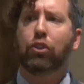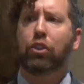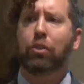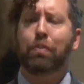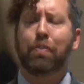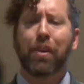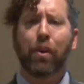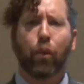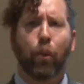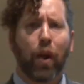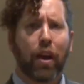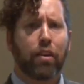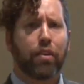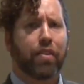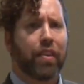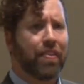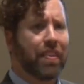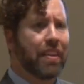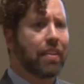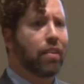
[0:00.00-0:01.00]
to be
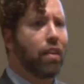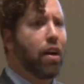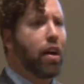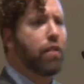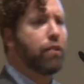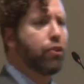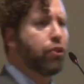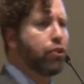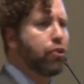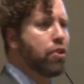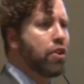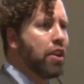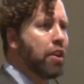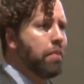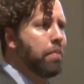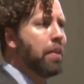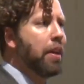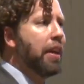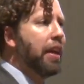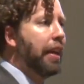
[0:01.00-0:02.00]
aware that the live
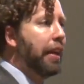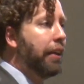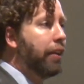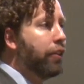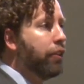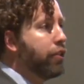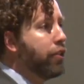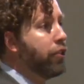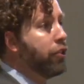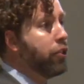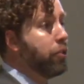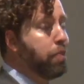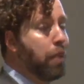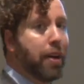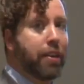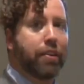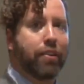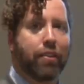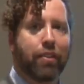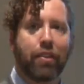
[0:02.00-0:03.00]
stream is,
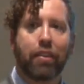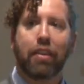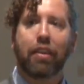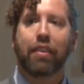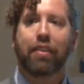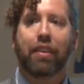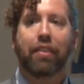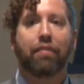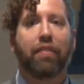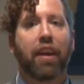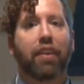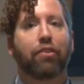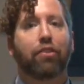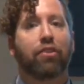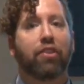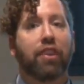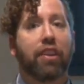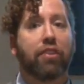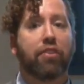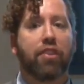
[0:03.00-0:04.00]
despite the
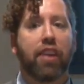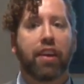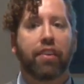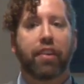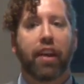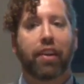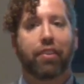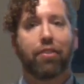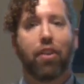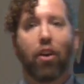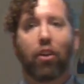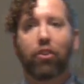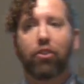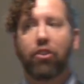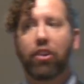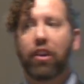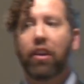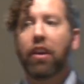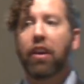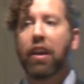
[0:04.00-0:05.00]
advances in internet
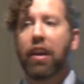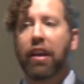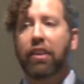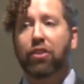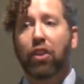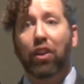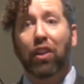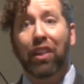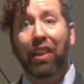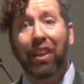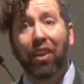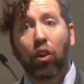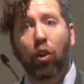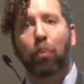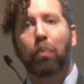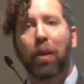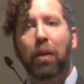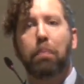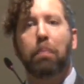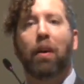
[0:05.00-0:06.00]
technology, is a
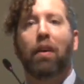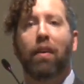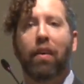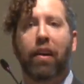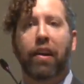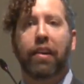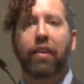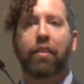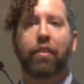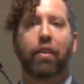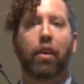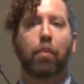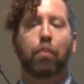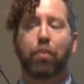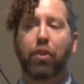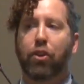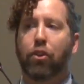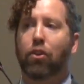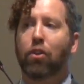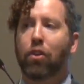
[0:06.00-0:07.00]
little bit behind a
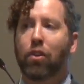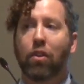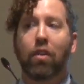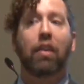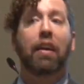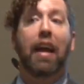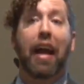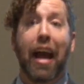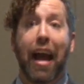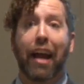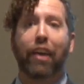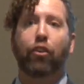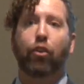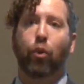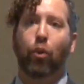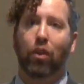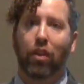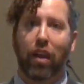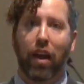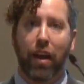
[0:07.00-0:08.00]
pure
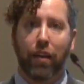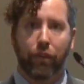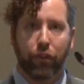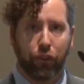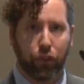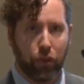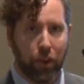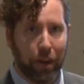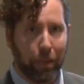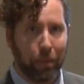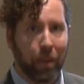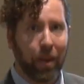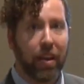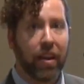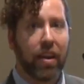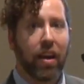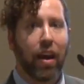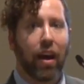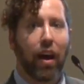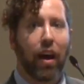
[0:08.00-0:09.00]
actual live stream.
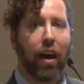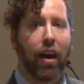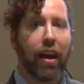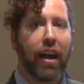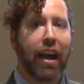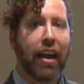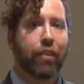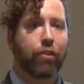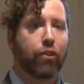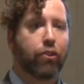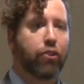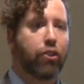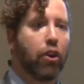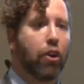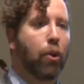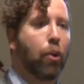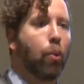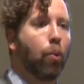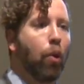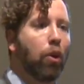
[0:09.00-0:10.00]
And
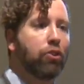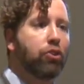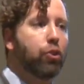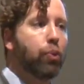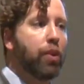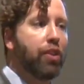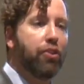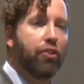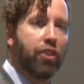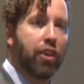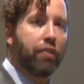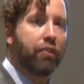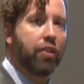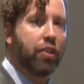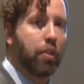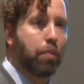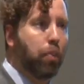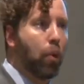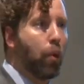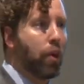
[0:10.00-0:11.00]
so once we shift
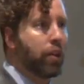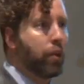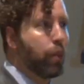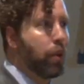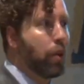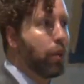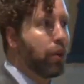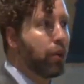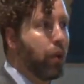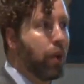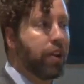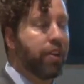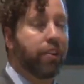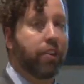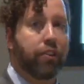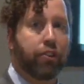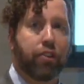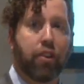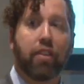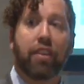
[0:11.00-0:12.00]
to the point where we're going
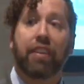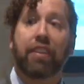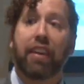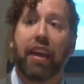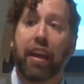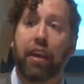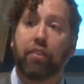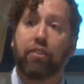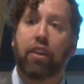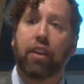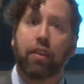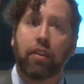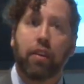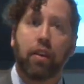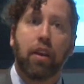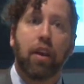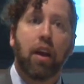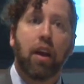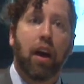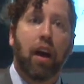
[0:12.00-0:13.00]
to start engaging,
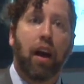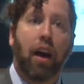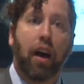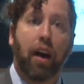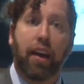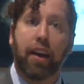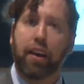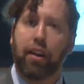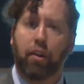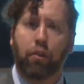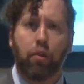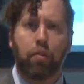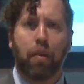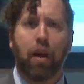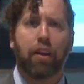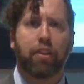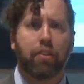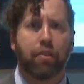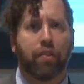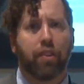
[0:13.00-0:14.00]
and I'll
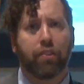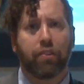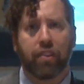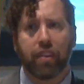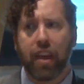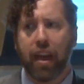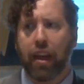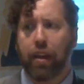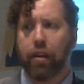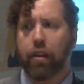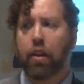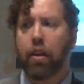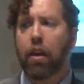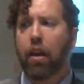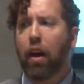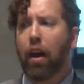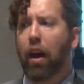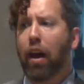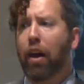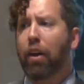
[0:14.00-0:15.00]
remind you of this again,
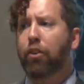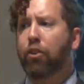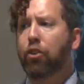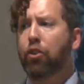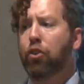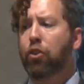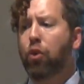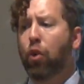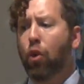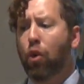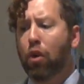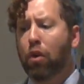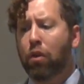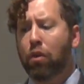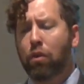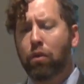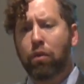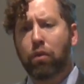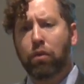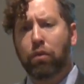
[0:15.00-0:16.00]

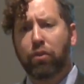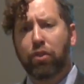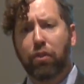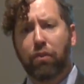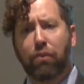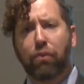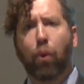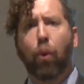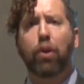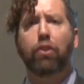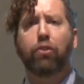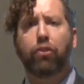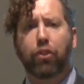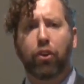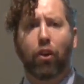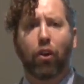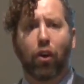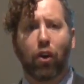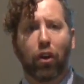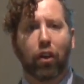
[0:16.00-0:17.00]
the voice
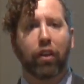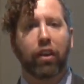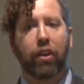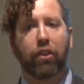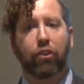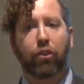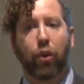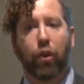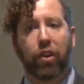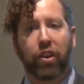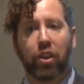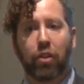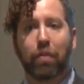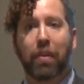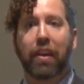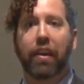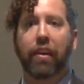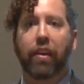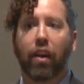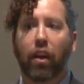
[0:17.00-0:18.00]
call is going to
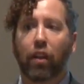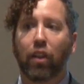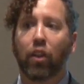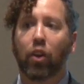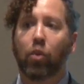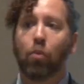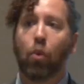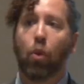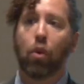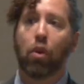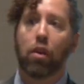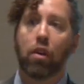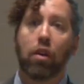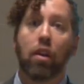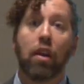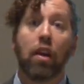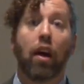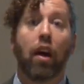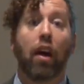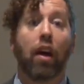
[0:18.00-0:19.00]
be a little
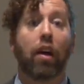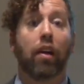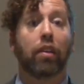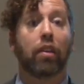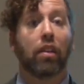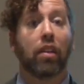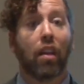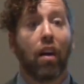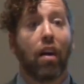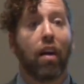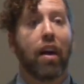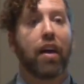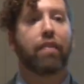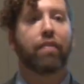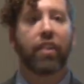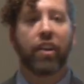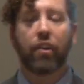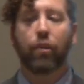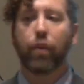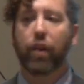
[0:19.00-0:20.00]
more
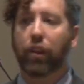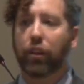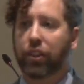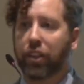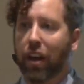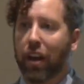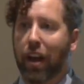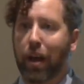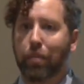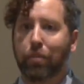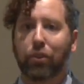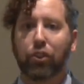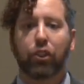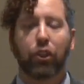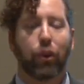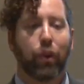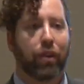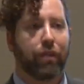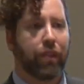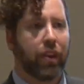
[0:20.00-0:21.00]
live and in real time.
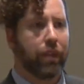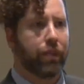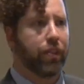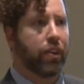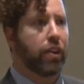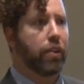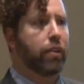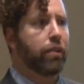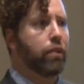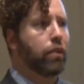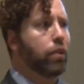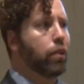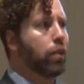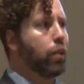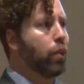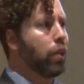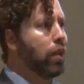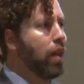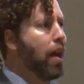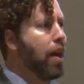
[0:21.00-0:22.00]
So if the
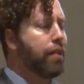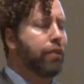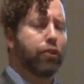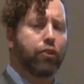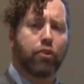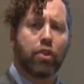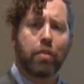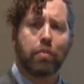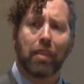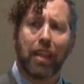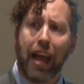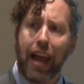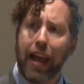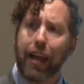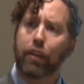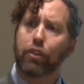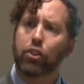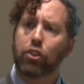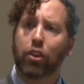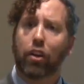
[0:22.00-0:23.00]
live stream
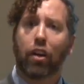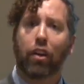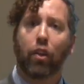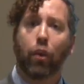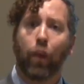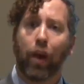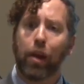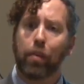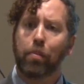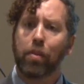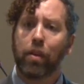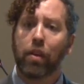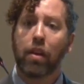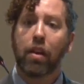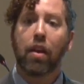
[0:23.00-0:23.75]
lags on the web,